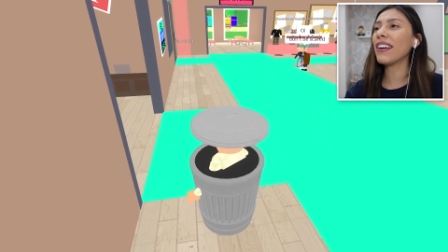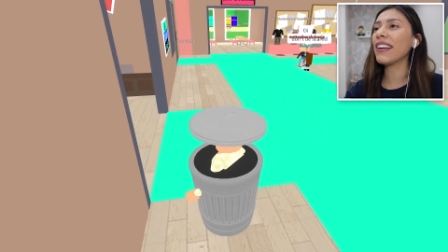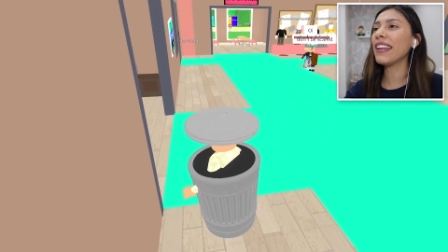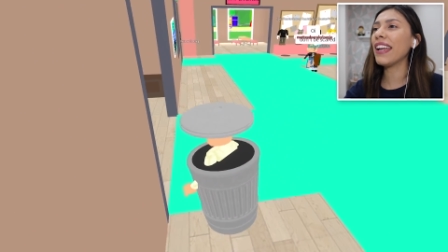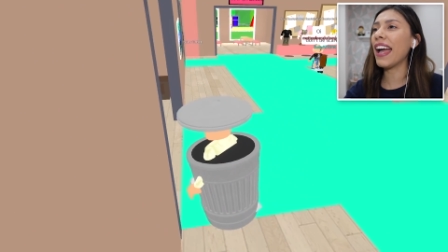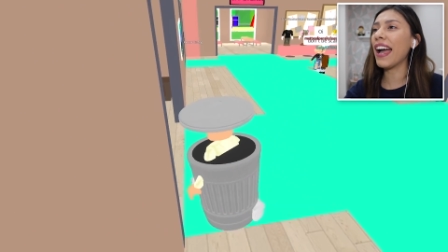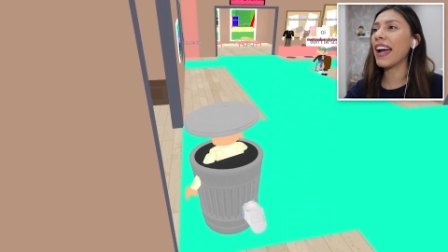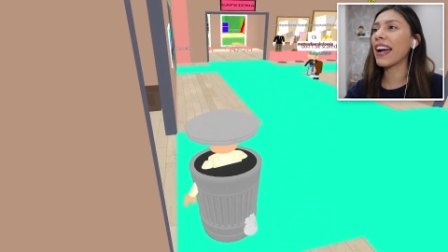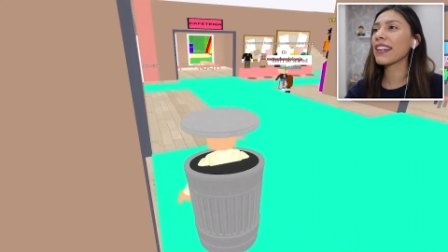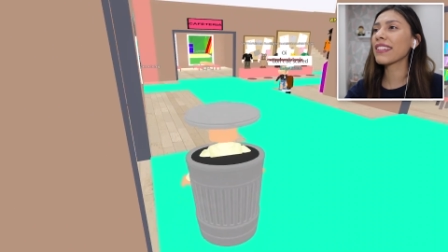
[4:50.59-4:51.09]

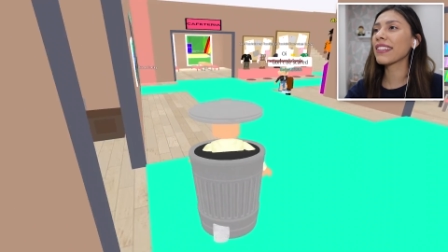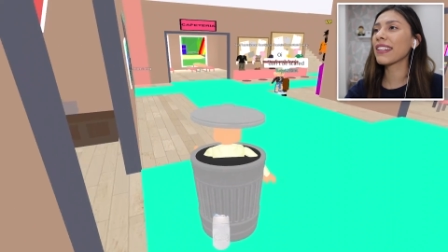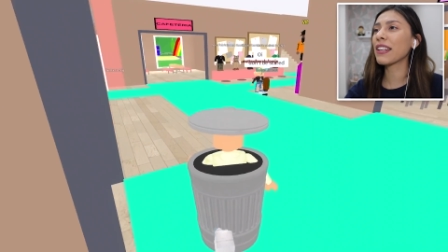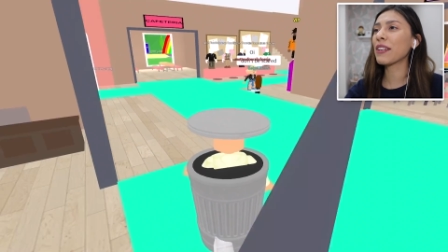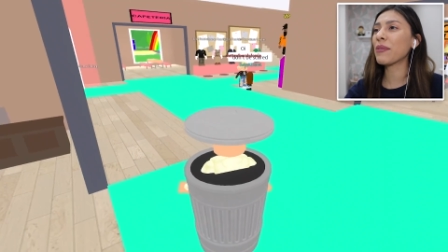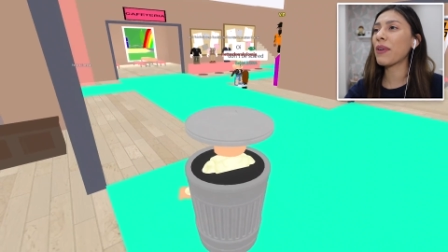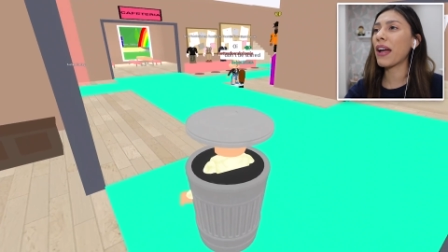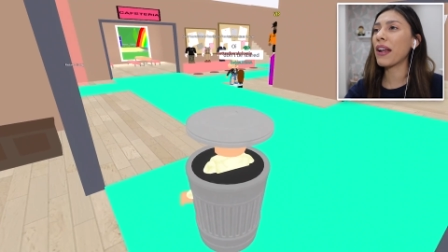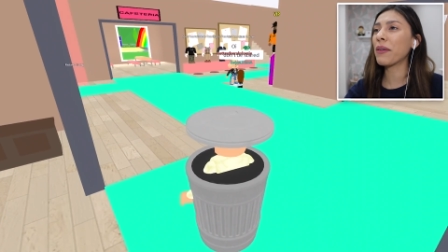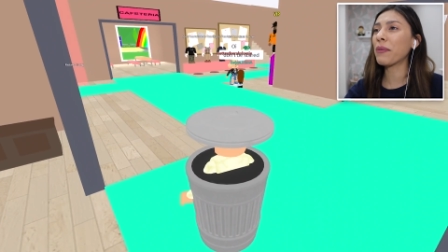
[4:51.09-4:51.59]
He
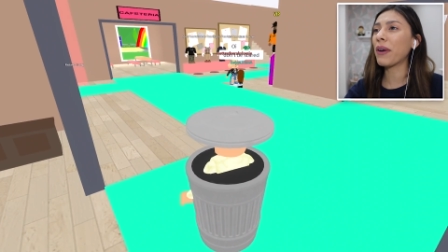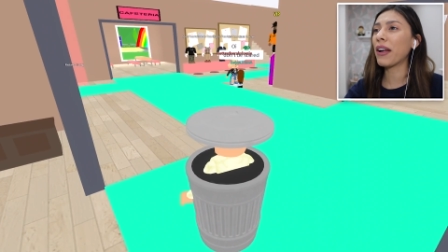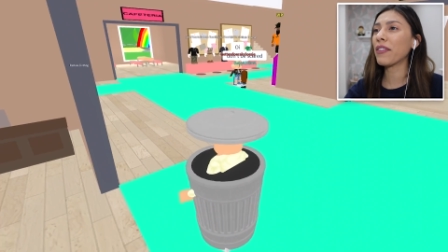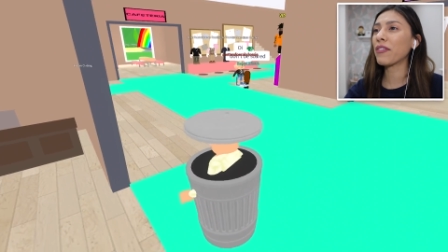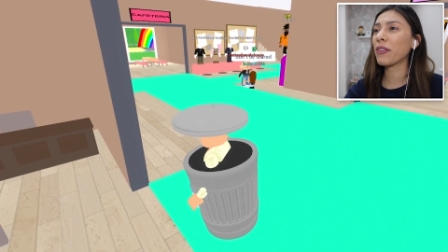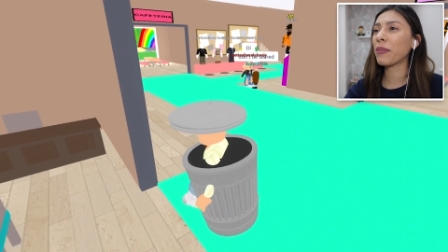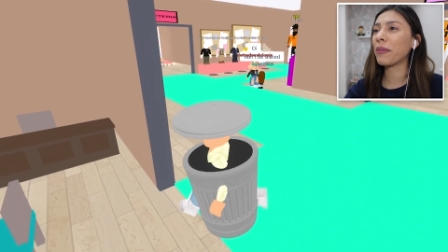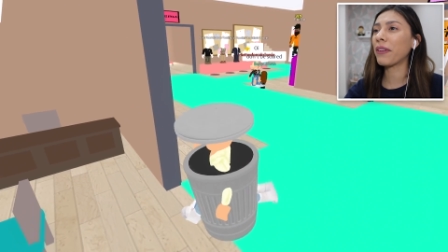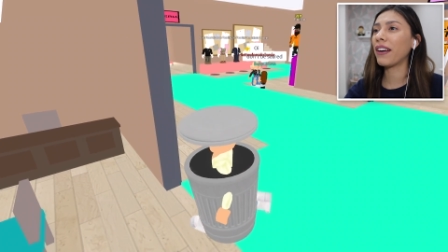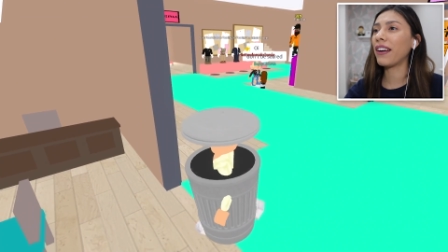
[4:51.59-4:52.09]
actually ran away
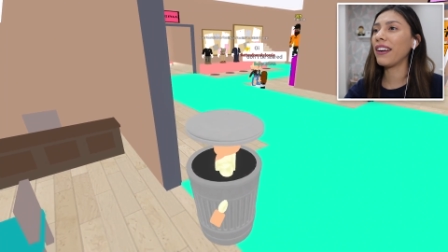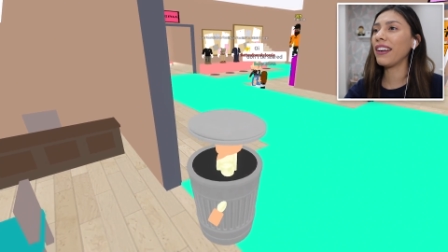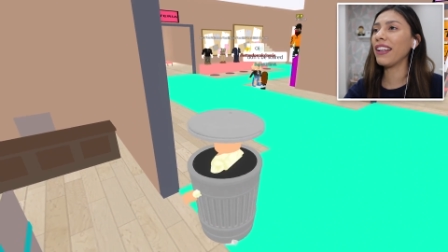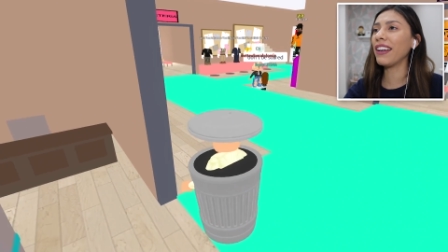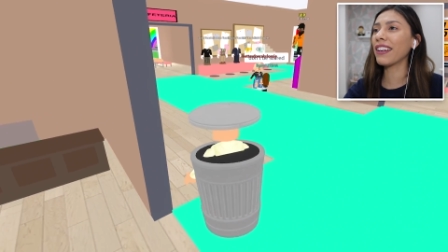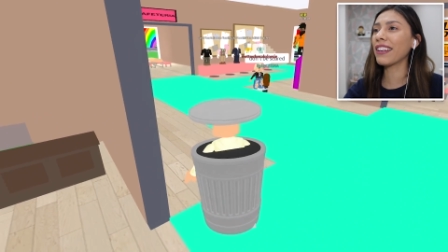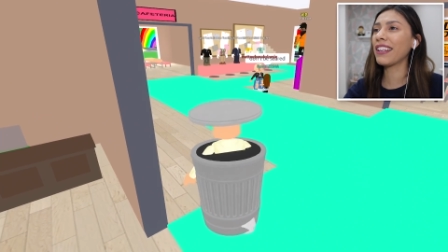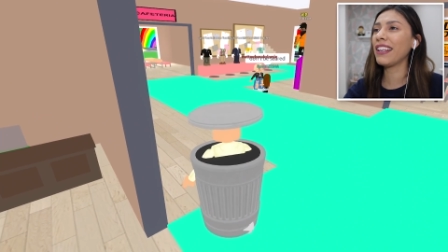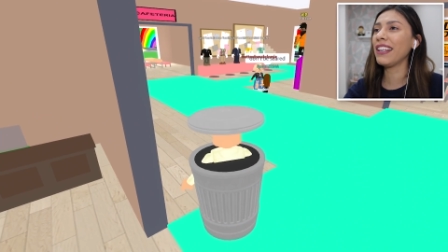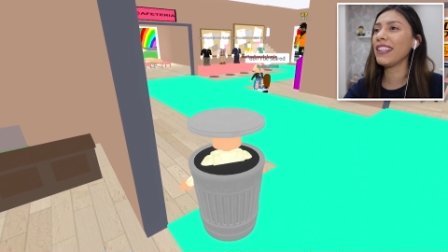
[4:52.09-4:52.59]
from her.
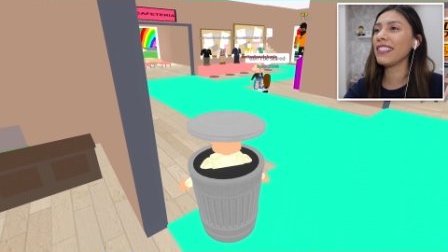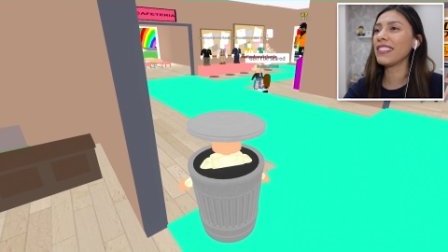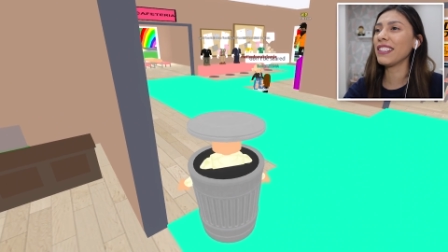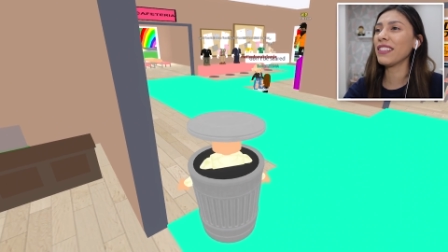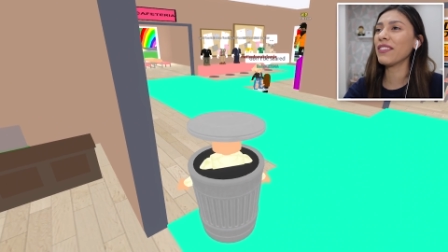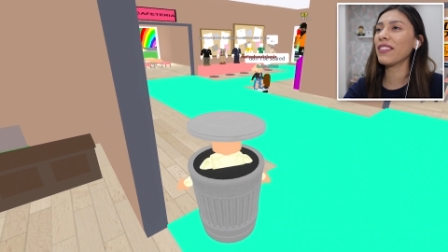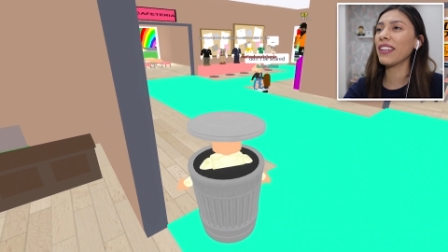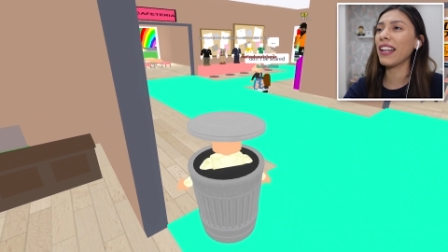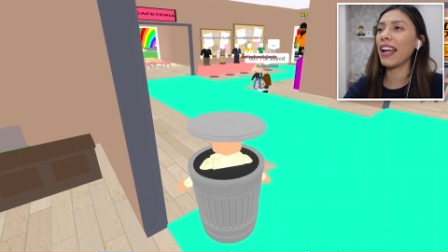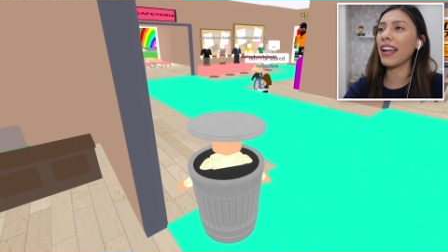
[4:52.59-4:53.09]
Look, he's
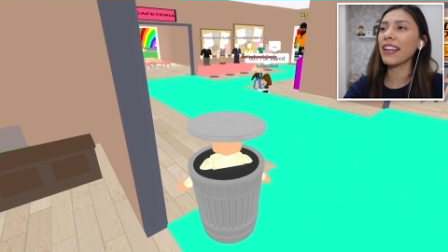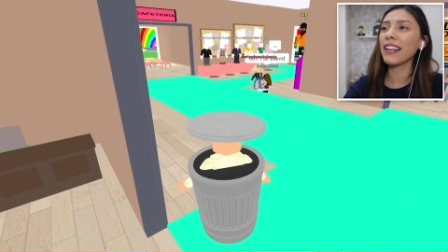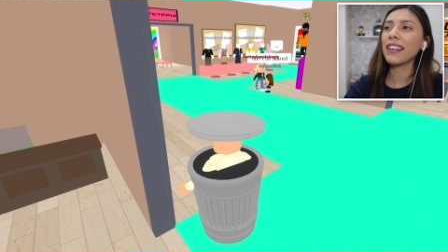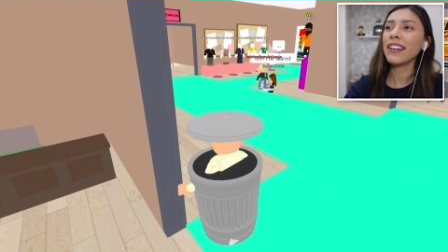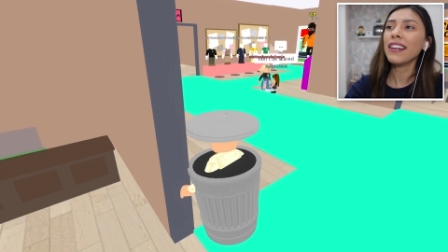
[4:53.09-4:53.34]
even like